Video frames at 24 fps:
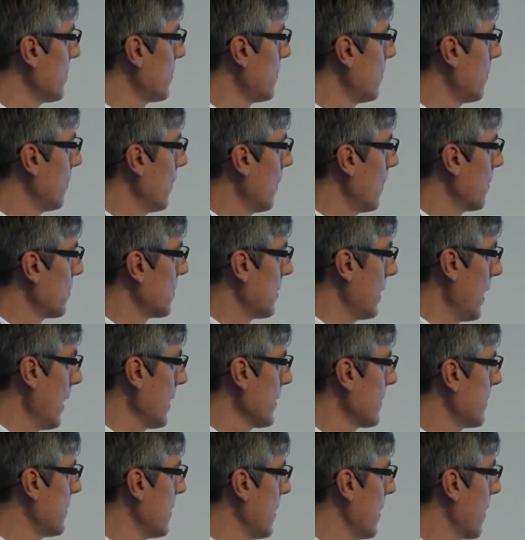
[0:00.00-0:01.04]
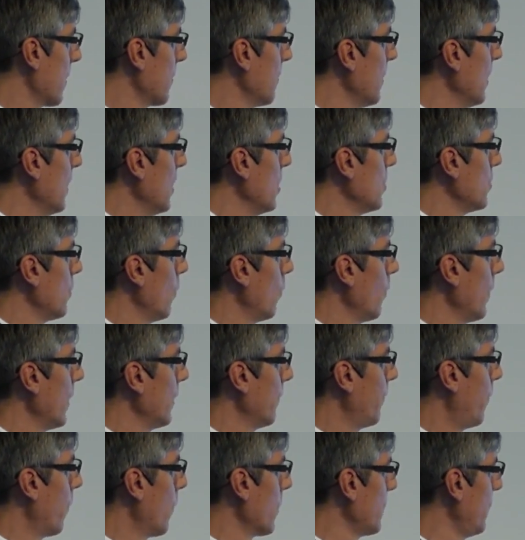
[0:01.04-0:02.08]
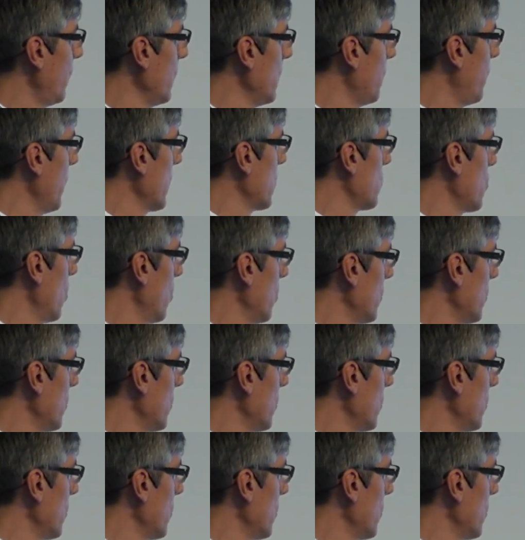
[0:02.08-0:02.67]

astronauts last year. So we had force feedback